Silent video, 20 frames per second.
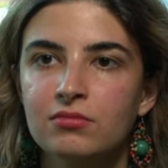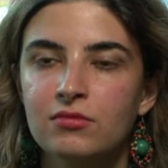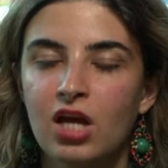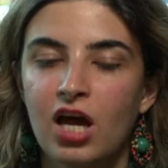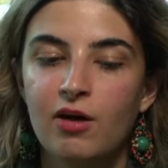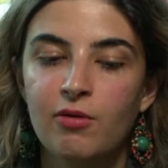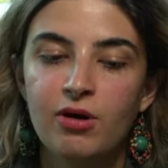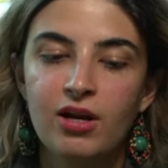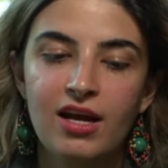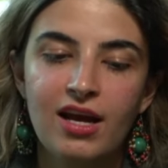
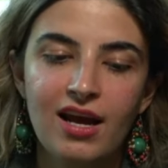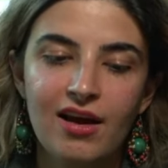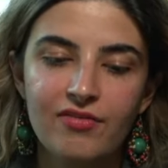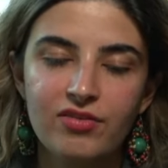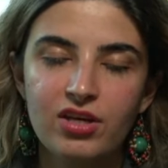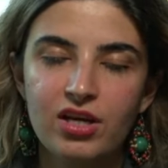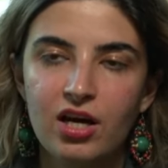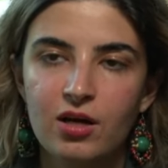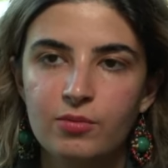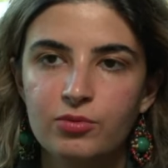I want to have
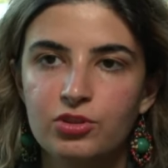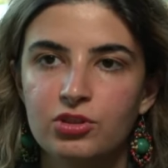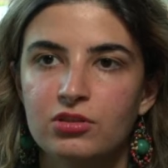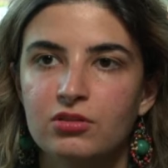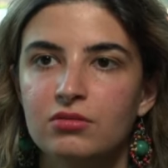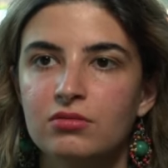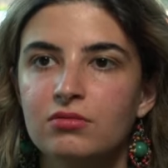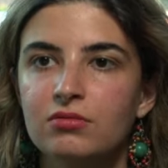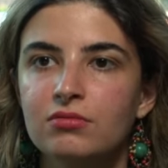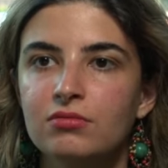the
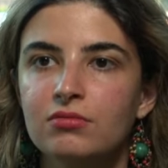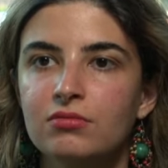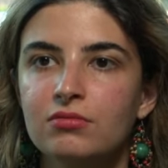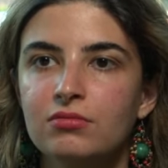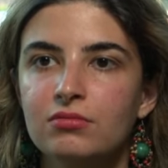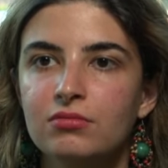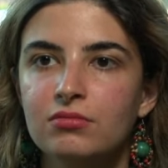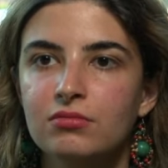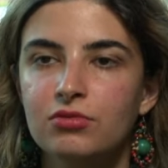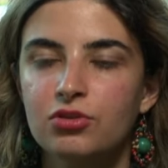option.
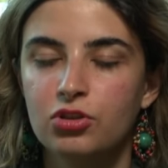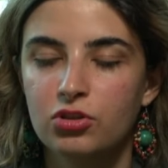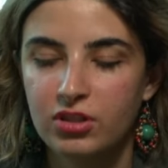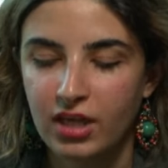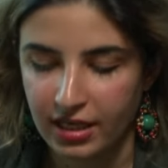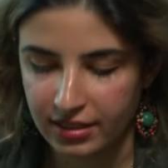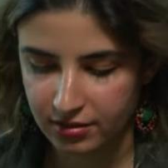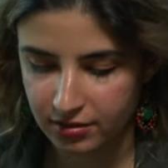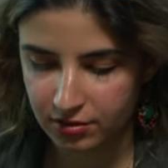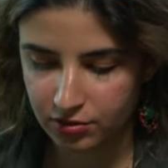So
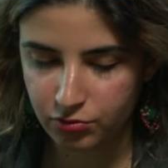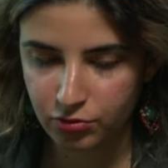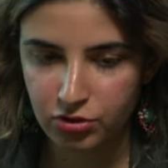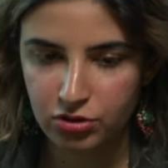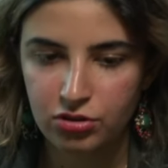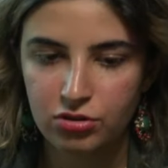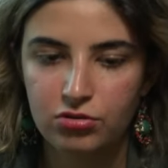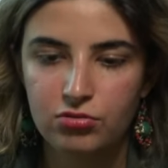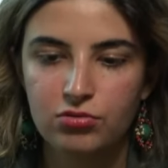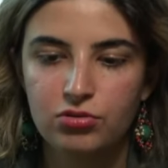yes, queen
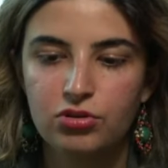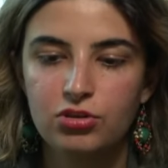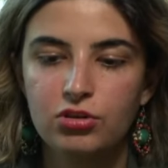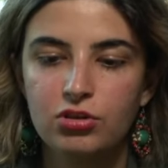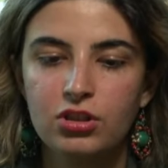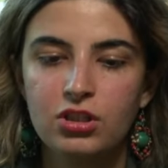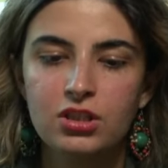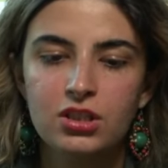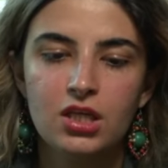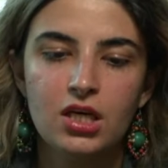d2 is
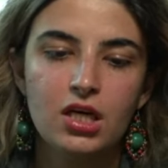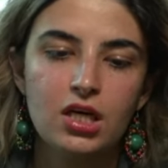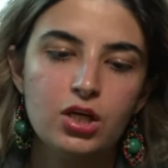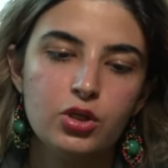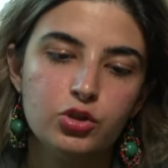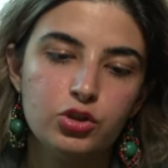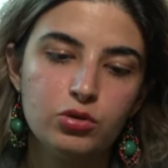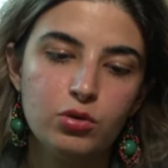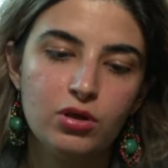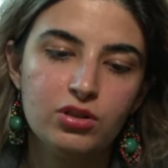good.
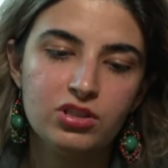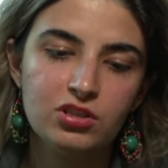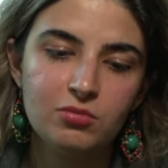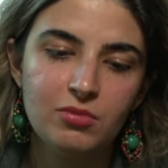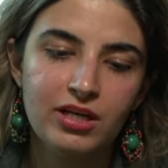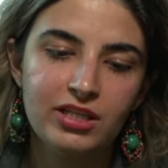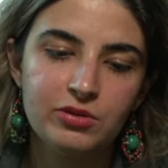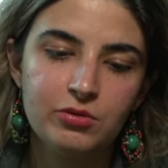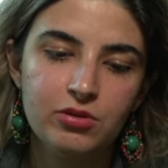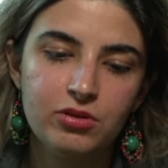You also
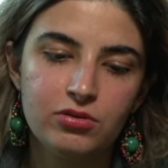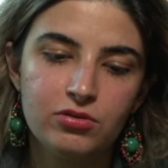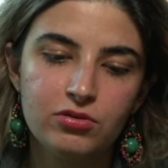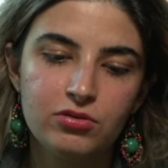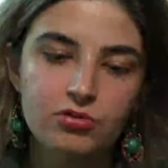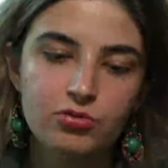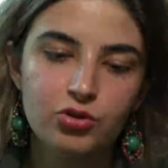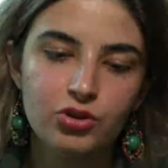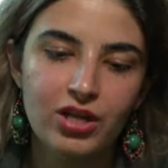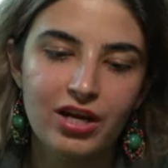might want to go
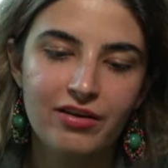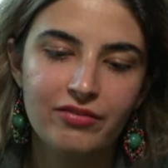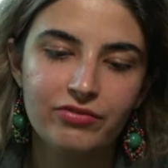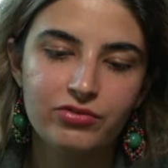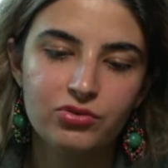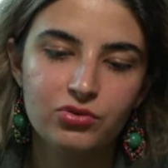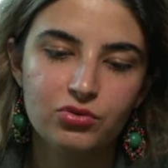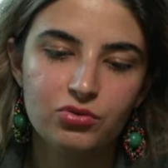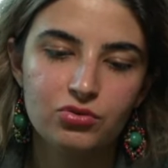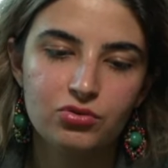queen
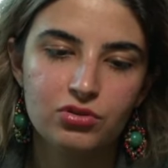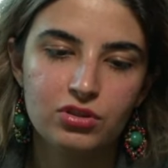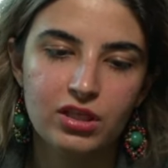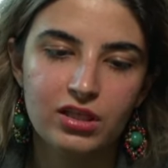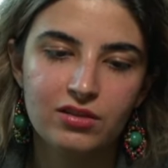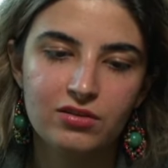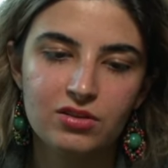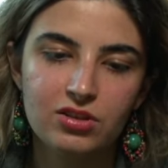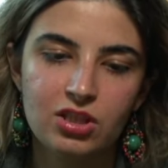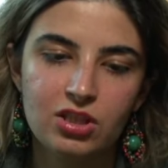f2 to
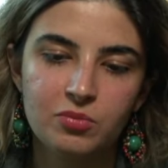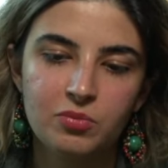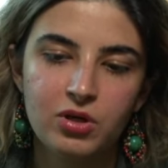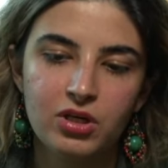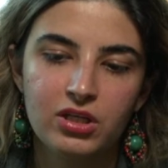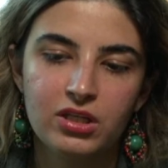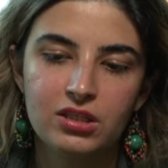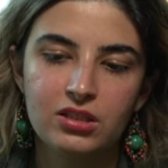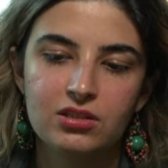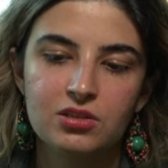kind of start
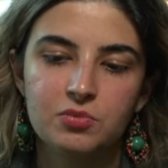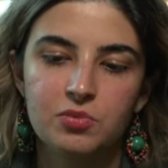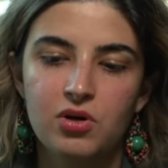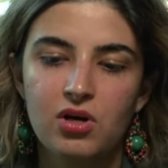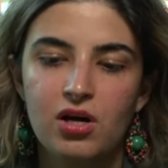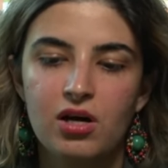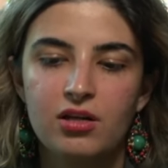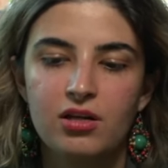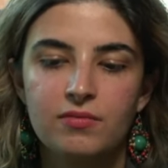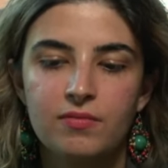bugging this
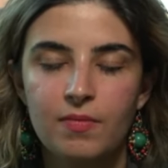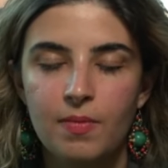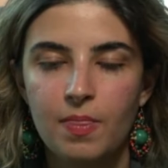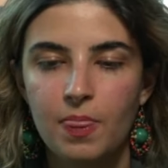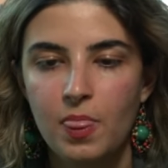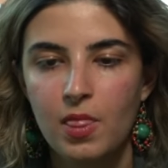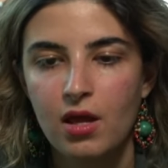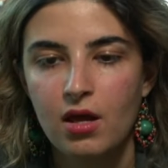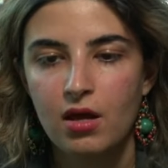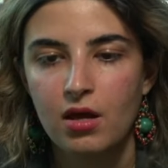pawn.
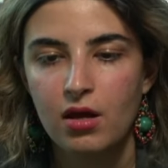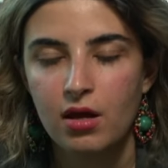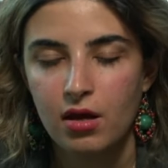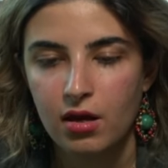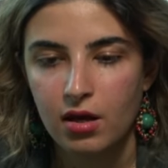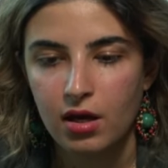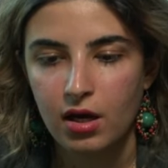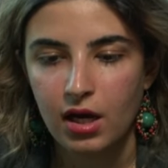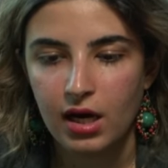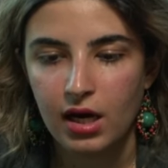
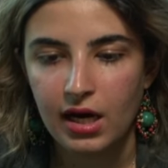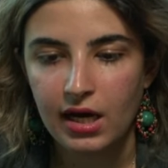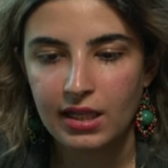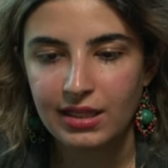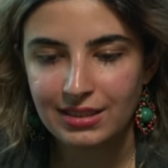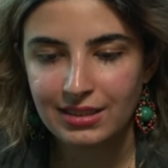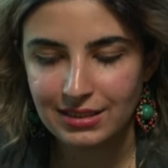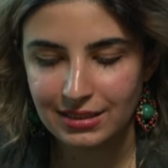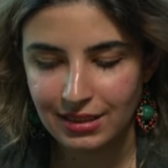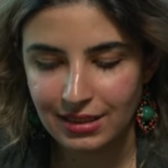Uh,
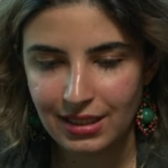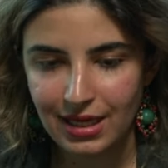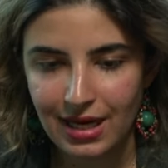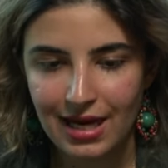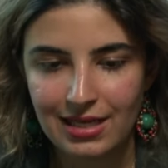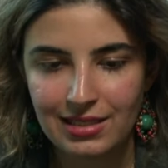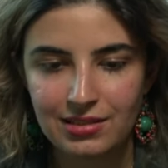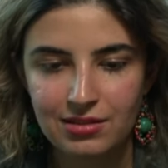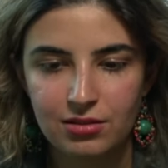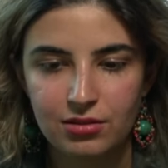let's say
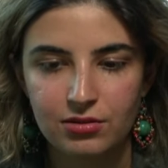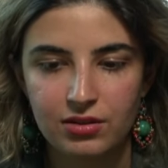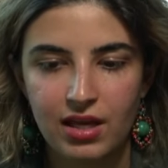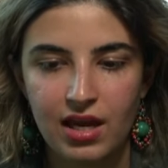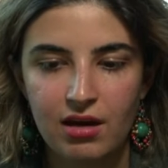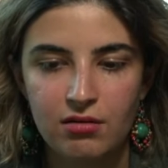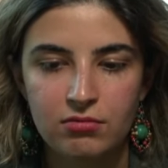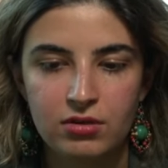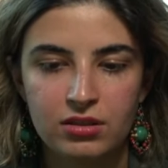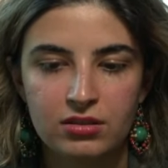castle.
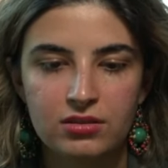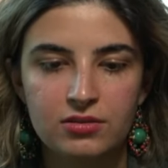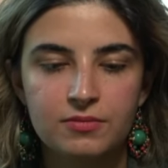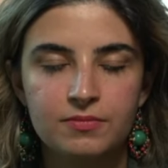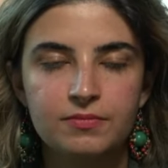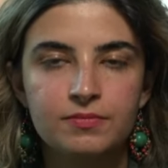Now what?